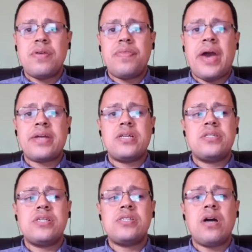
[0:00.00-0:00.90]
that it
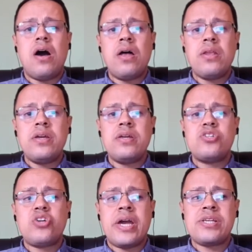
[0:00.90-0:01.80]
is the only
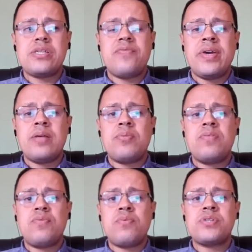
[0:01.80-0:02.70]
chance available
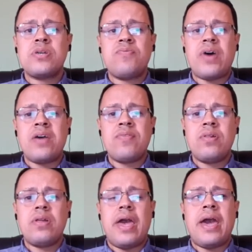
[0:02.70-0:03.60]
for
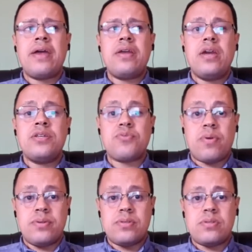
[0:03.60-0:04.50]
survival and
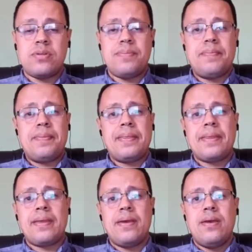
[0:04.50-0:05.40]
endurance.
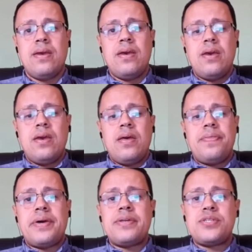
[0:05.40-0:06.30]

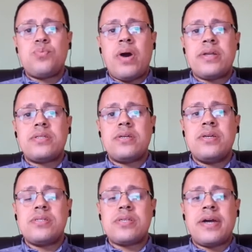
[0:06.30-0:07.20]
That is what
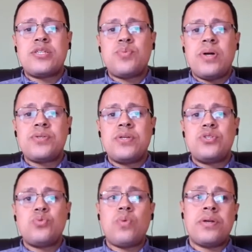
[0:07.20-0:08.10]
incites Wilson
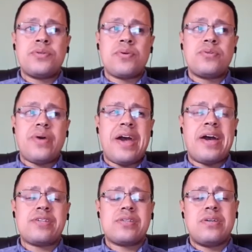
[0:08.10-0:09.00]
to wonder, to
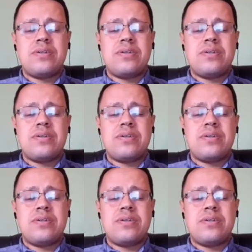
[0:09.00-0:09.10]
ask,